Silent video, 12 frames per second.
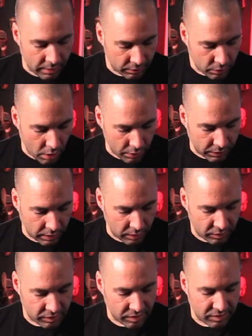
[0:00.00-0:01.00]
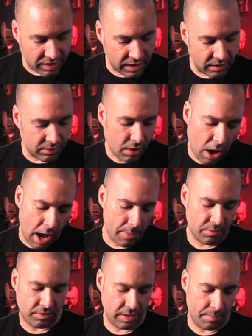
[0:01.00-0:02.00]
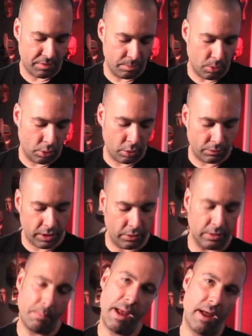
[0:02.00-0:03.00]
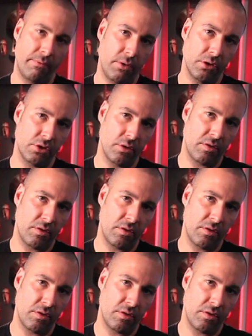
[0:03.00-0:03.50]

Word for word: And it's called the sixteen time steps mode over here in the pad function